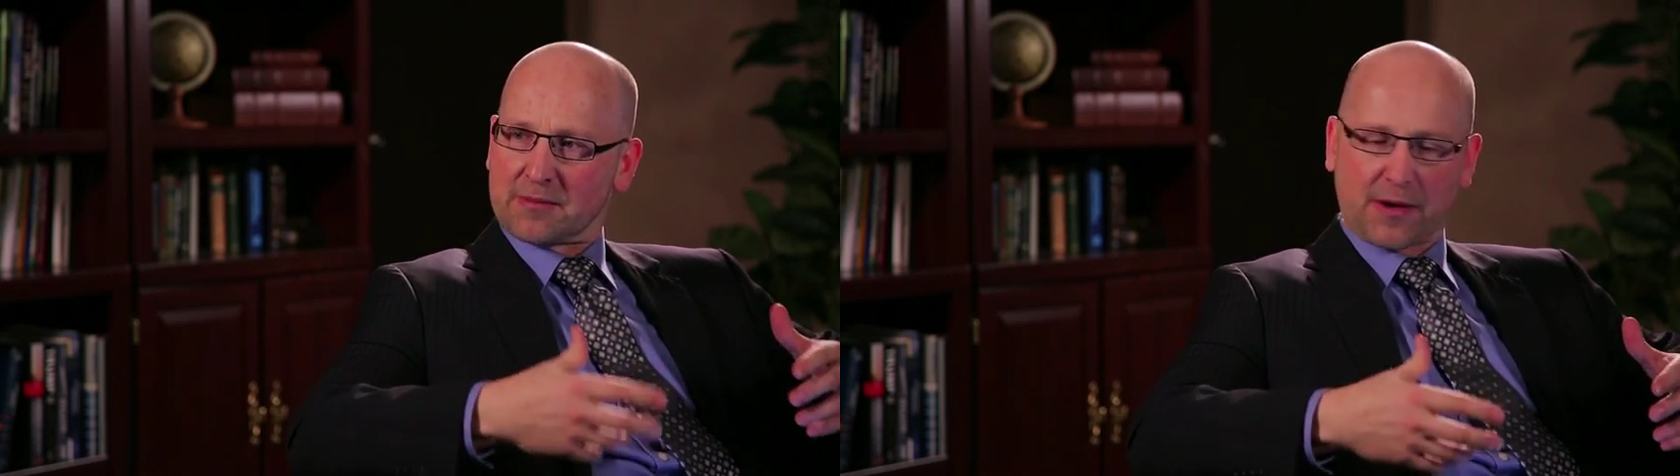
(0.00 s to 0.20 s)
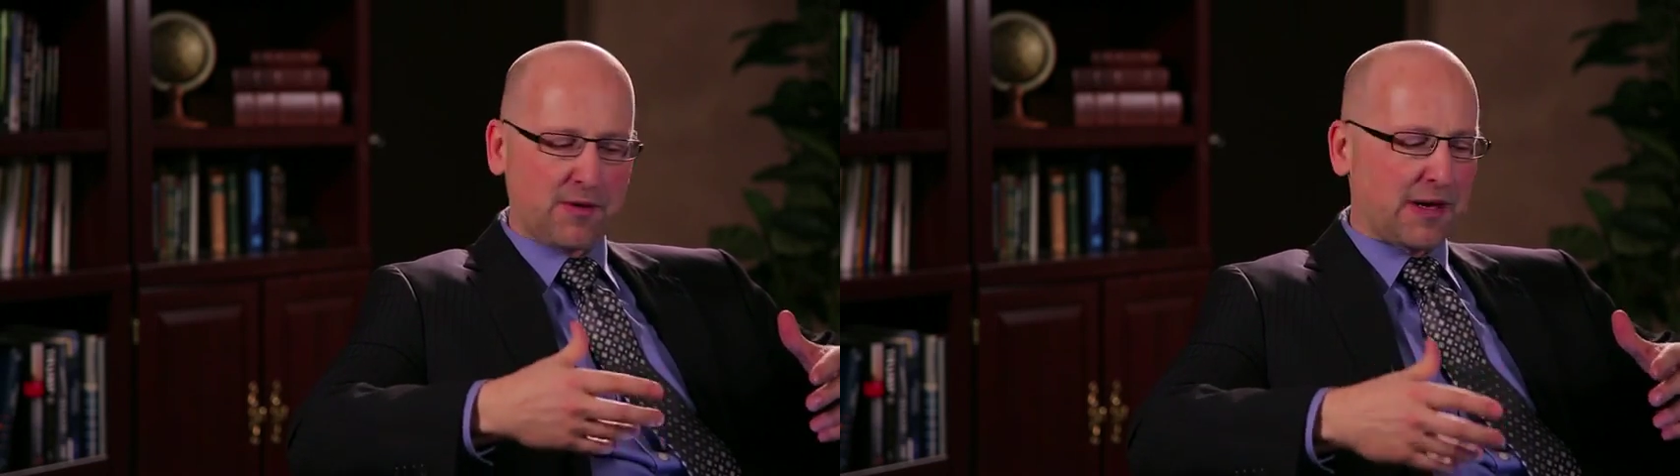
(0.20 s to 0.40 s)

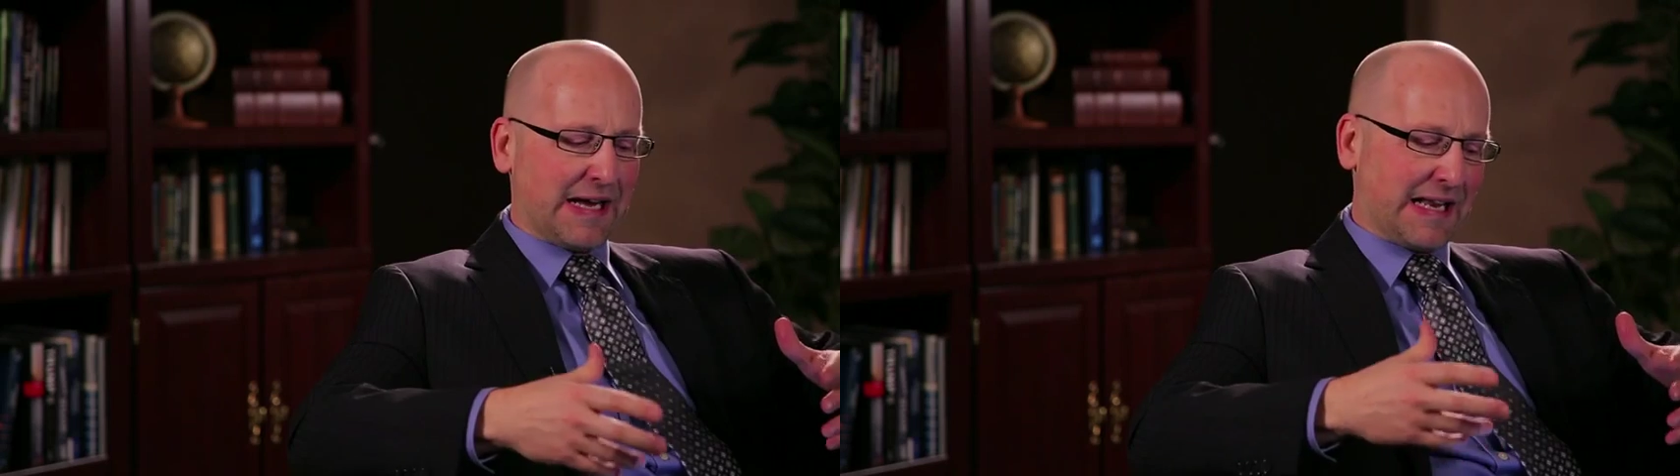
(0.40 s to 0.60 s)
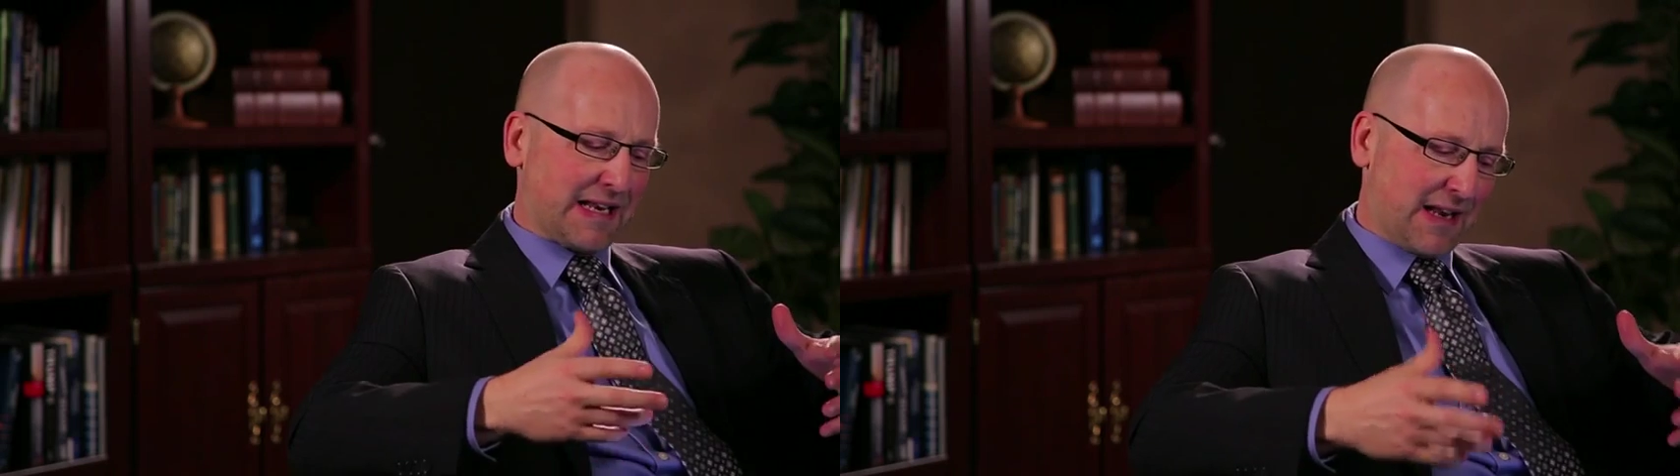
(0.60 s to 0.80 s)
about
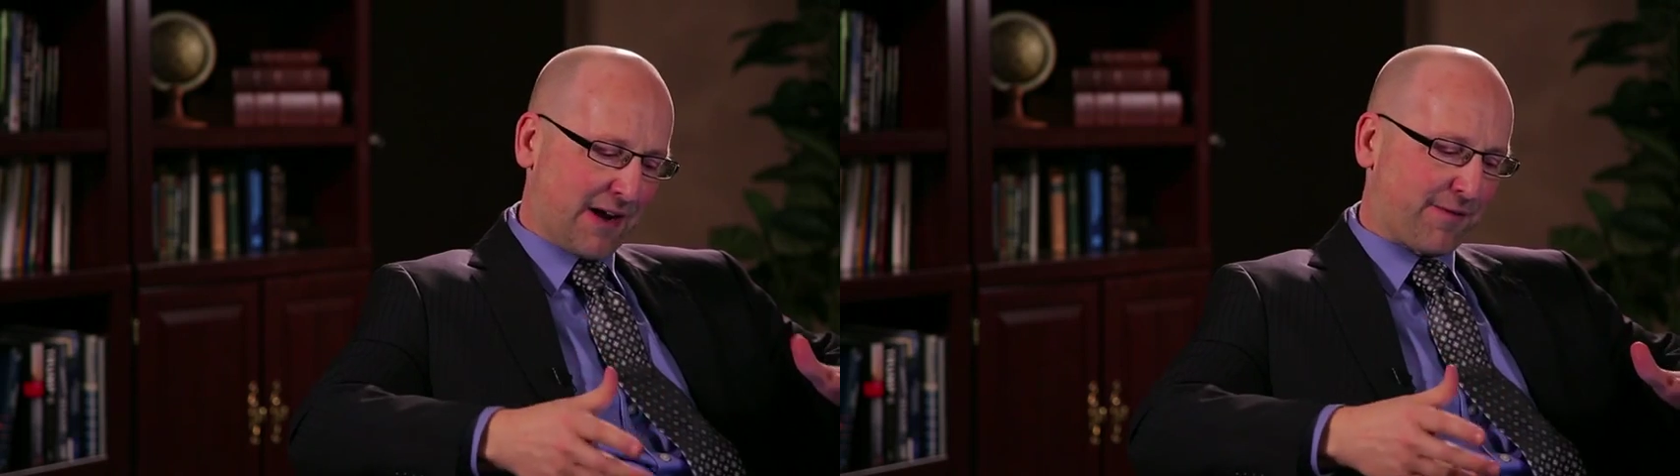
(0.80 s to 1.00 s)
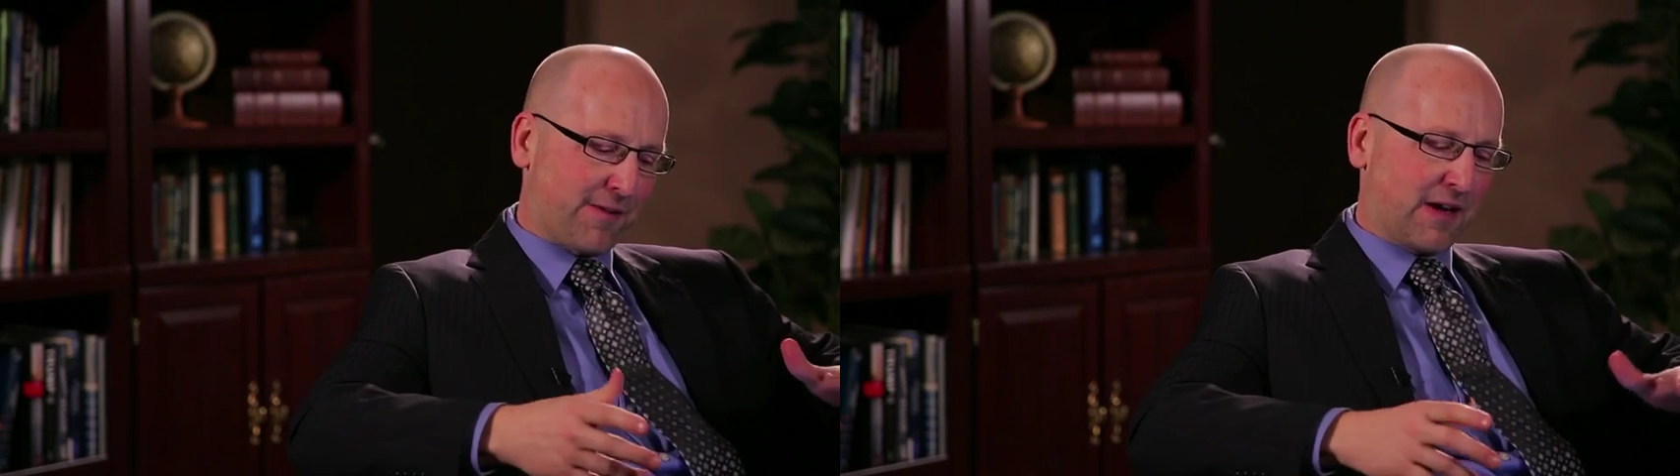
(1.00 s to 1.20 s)

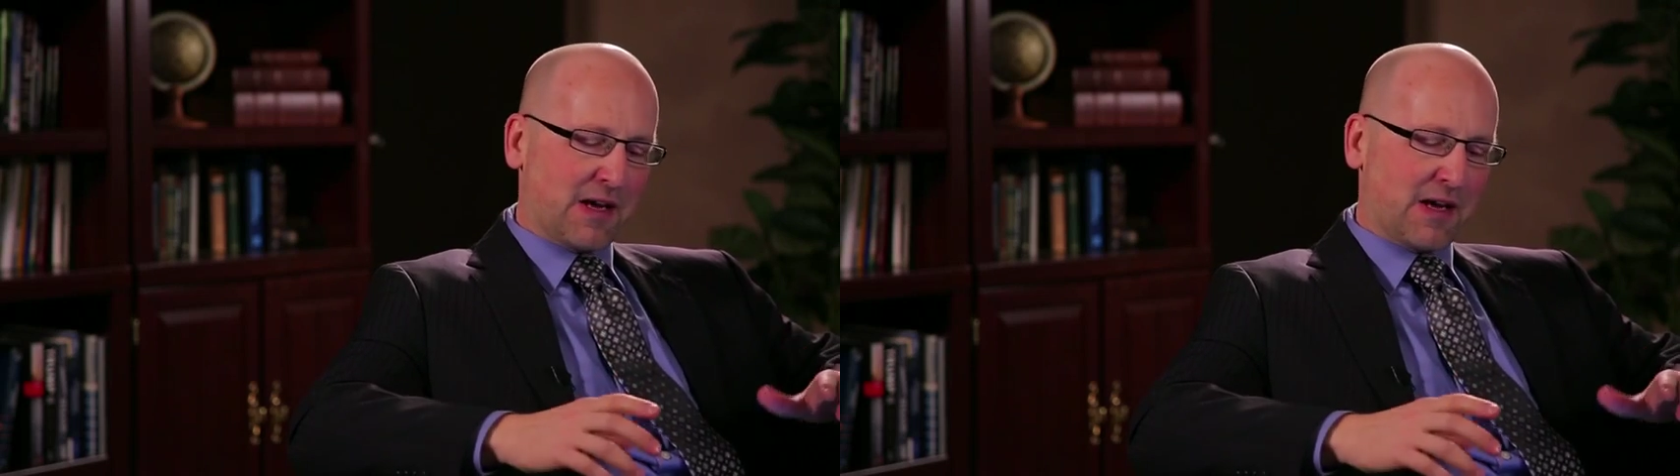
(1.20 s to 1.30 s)
enough.